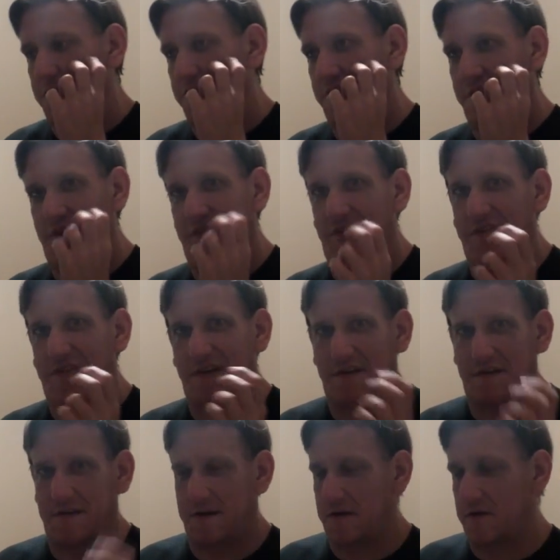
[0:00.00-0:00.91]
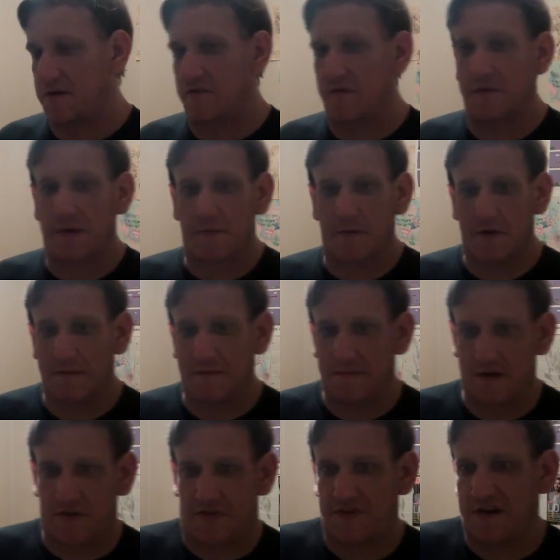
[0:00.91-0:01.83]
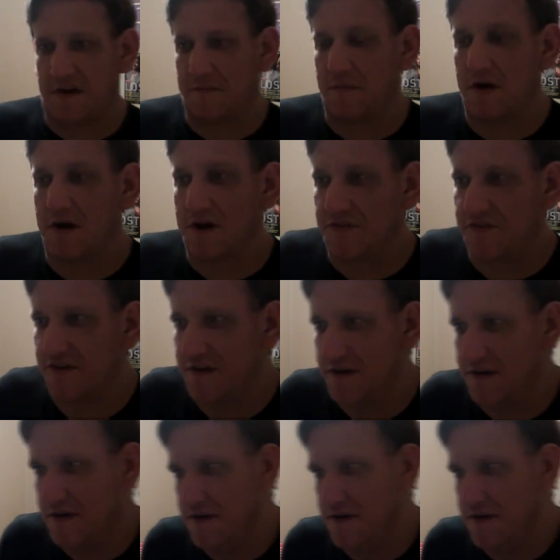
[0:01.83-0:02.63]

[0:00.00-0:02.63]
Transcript: Did I say that? I don't even remember. It's not much.